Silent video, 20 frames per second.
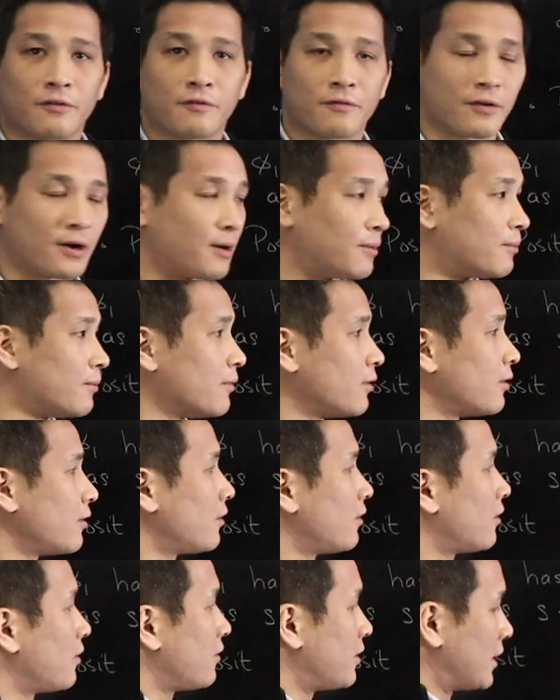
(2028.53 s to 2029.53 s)
from
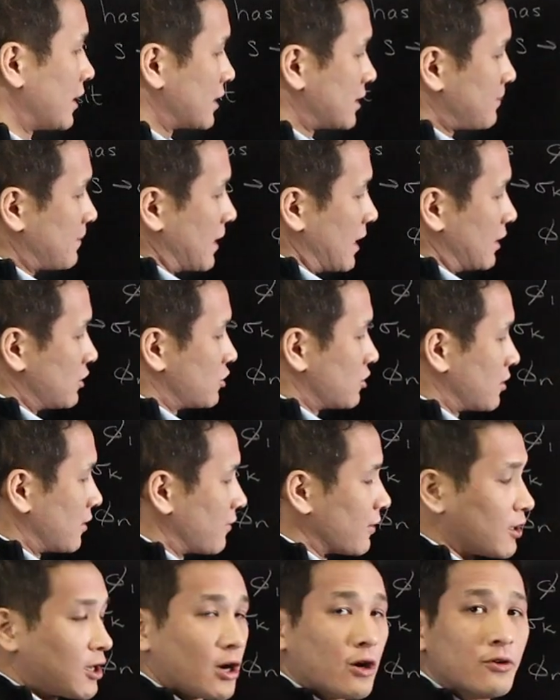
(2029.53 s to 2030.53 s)
the expansion of the
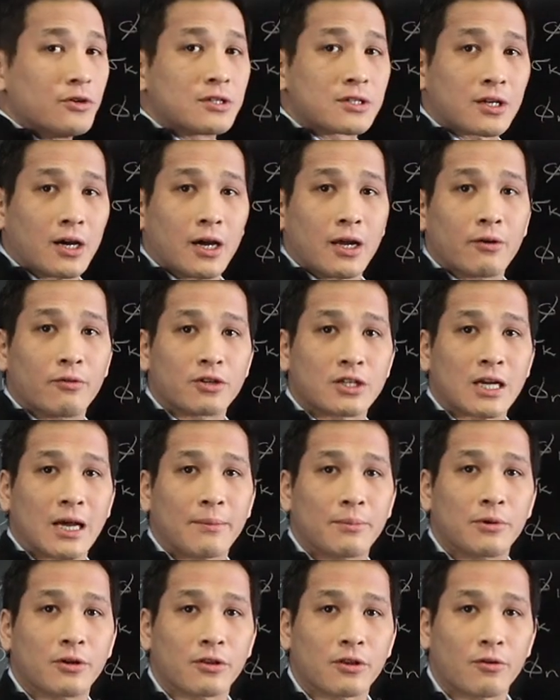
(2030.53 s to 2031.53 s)
cosine, which
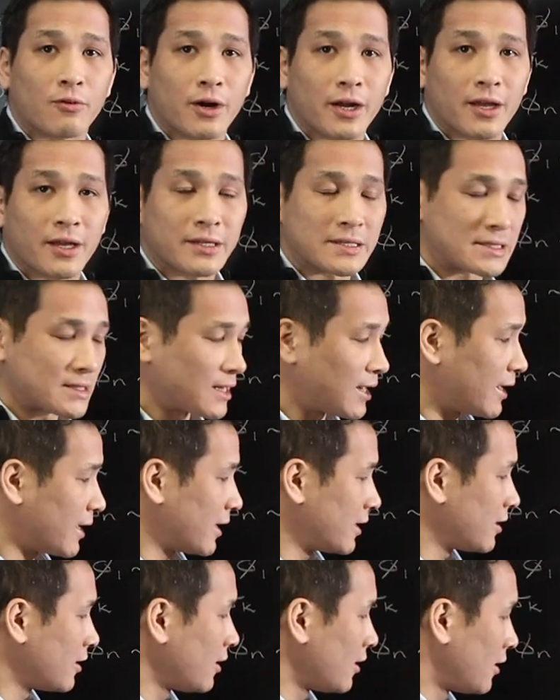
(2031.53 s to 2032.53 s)
happened on the right-hand
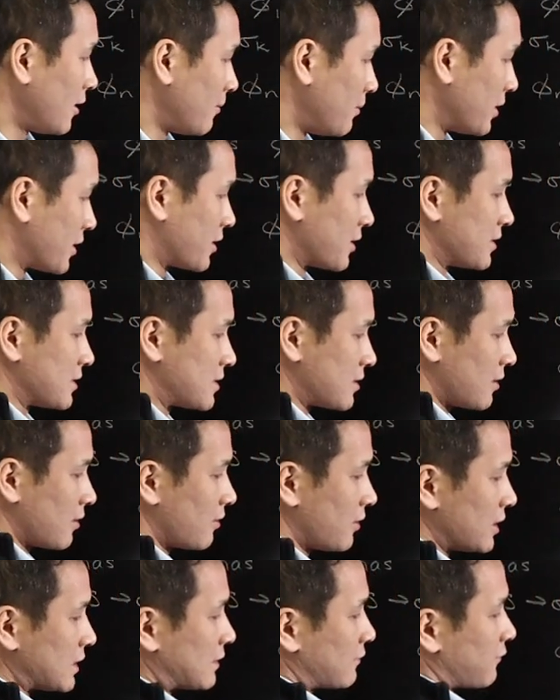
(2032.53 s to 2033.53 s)
side, because
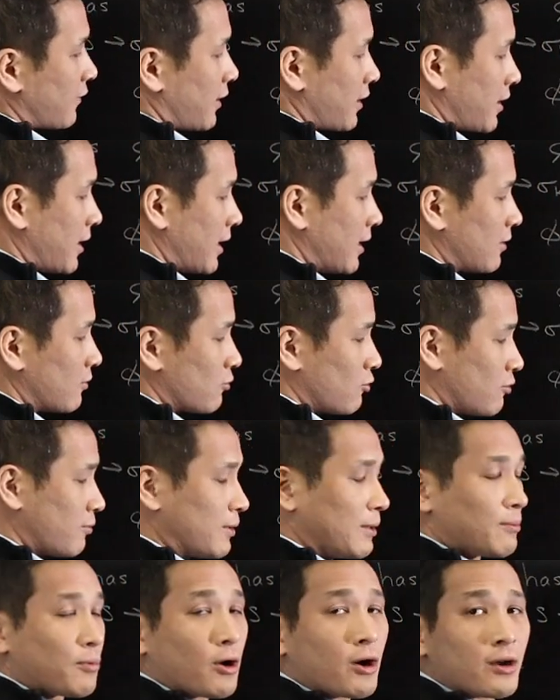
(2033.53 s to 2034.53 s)
this phi n will be
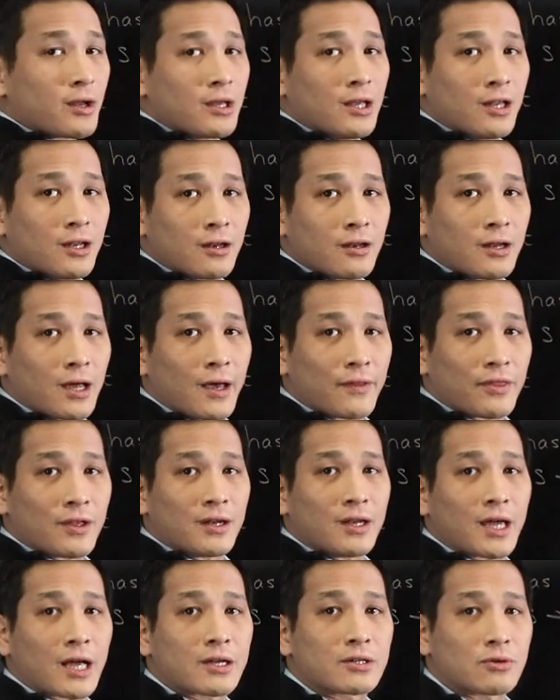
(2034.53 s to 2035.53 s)
brought in at the
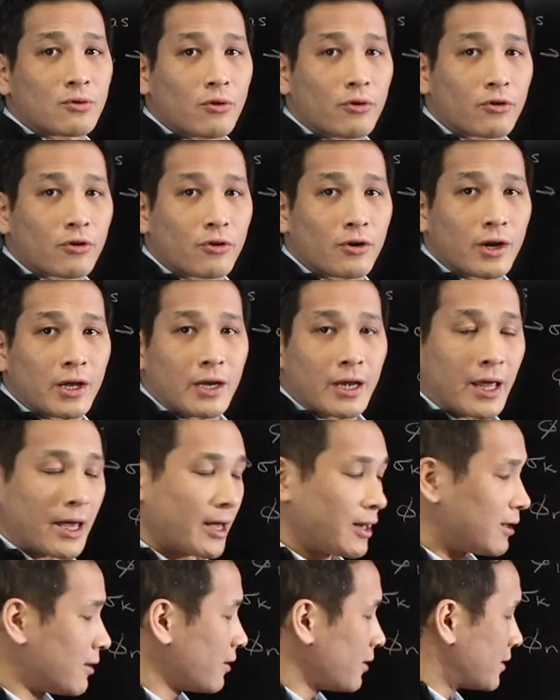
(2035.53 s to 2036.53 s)
next order in
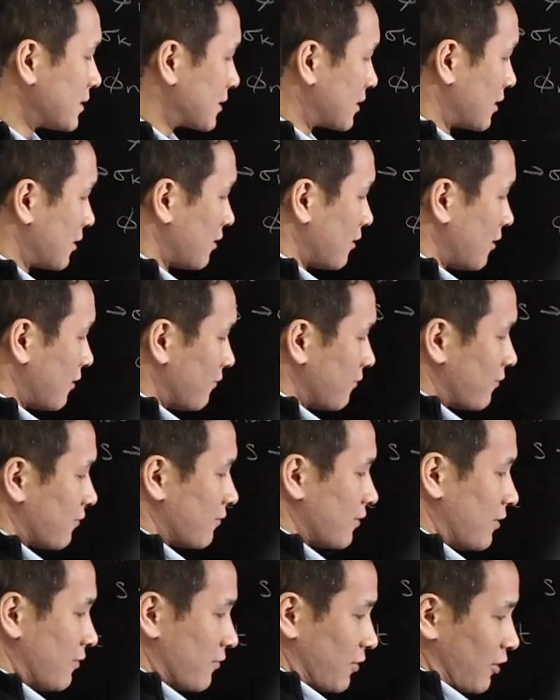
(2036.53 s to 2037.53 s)
n. It's going to
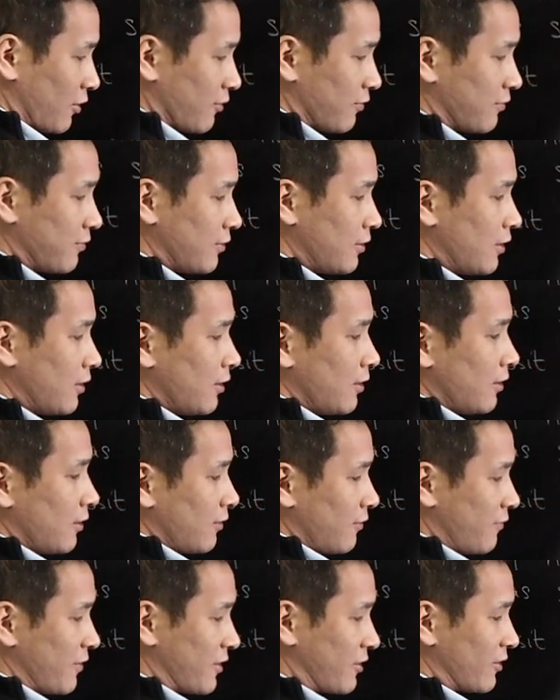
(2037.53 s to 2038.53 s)
involve
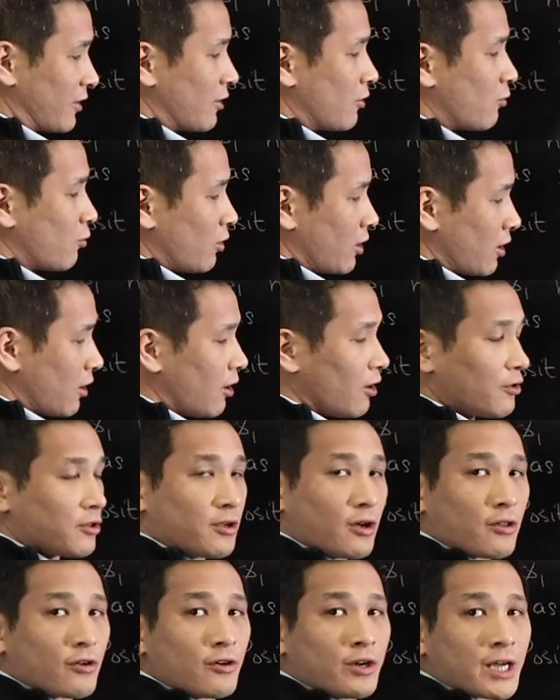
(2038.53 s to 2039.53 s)
figuring out what all the
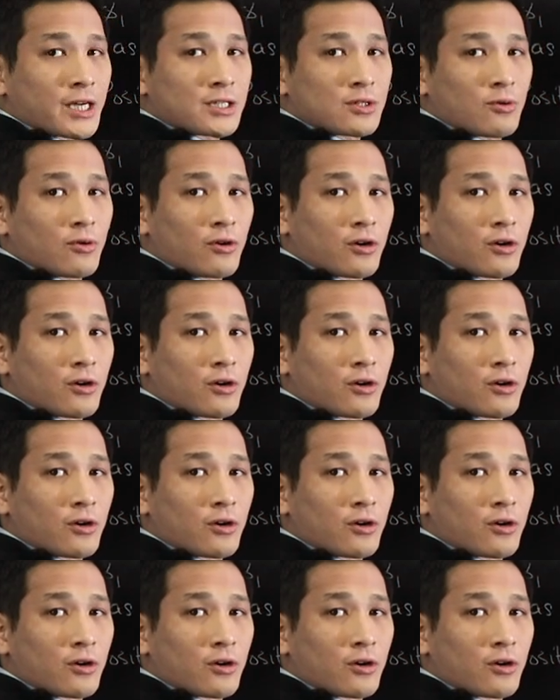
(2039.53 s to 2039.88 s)
other next order